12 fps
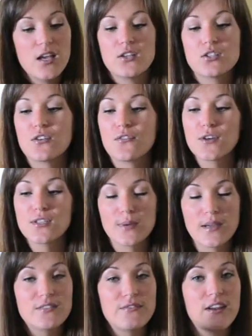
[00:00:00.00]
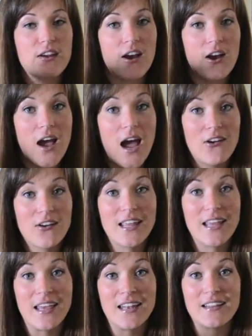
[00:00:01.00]
So first we have to figure out how to
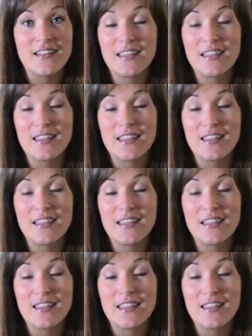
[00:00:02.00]
get